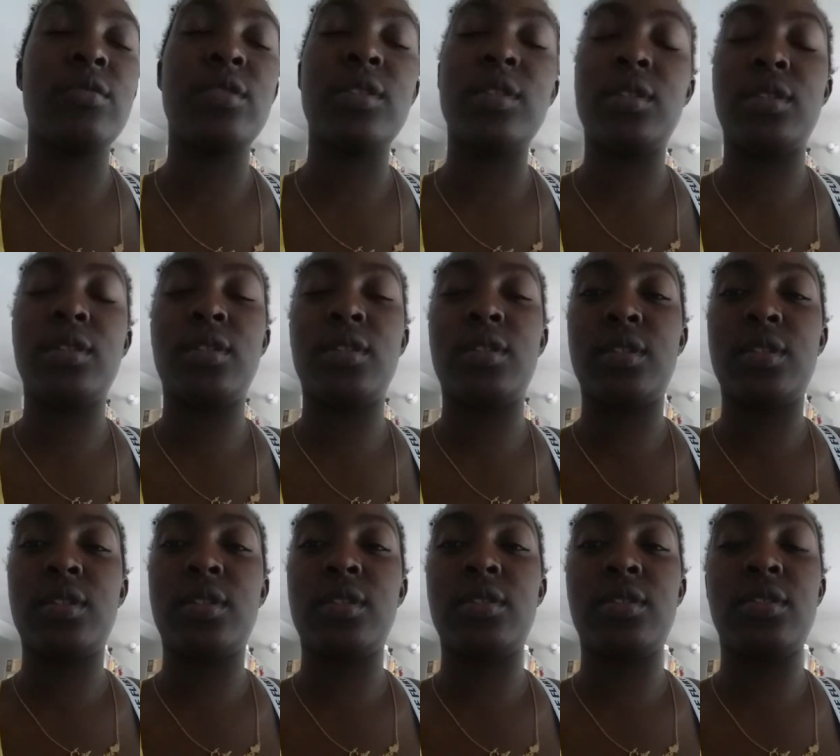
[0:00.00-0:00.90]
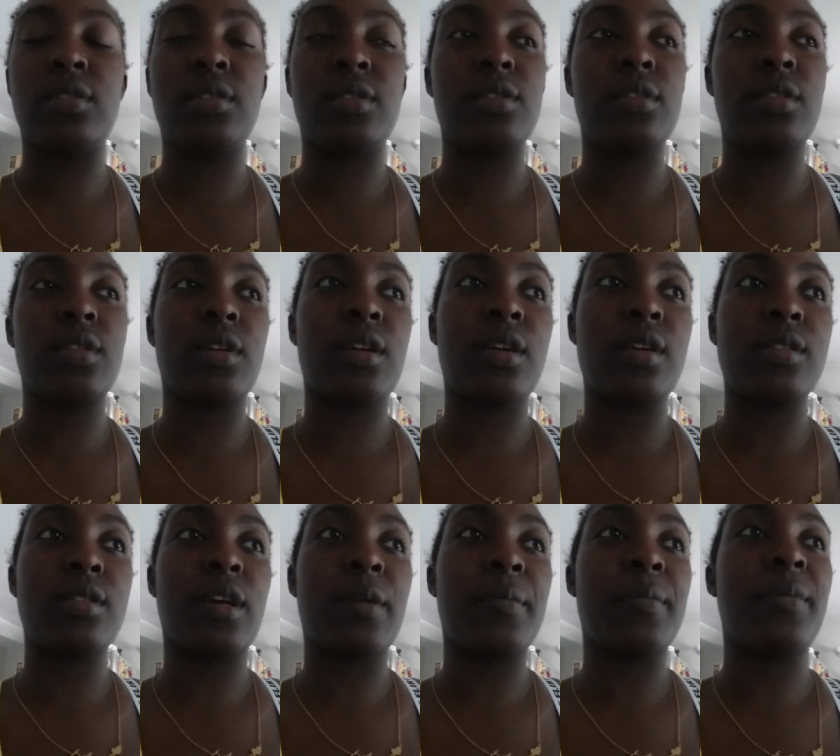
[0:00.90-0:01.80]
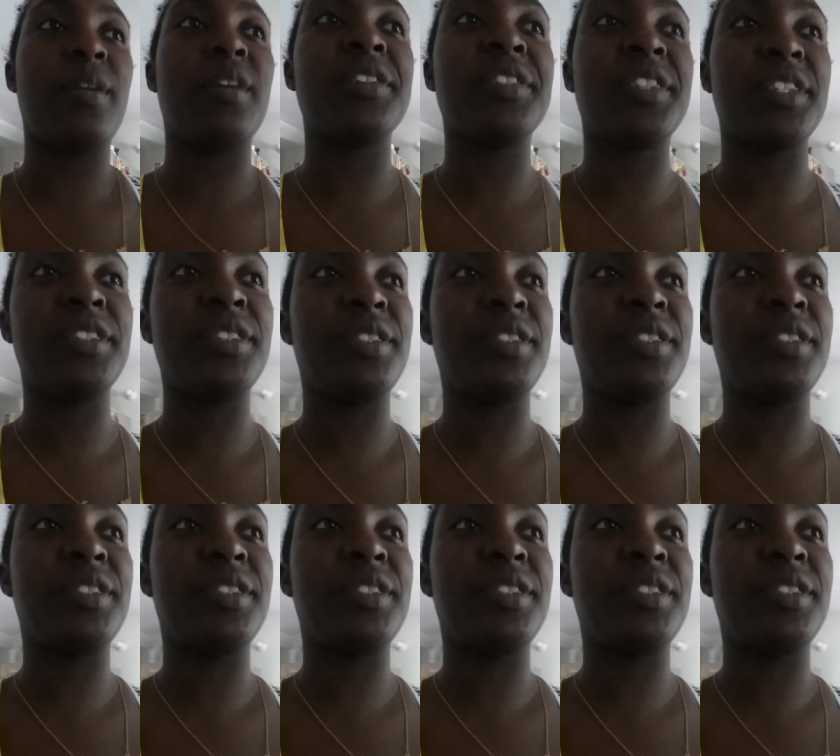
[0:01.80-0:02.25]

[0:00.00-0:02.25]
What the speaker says: juice because I bought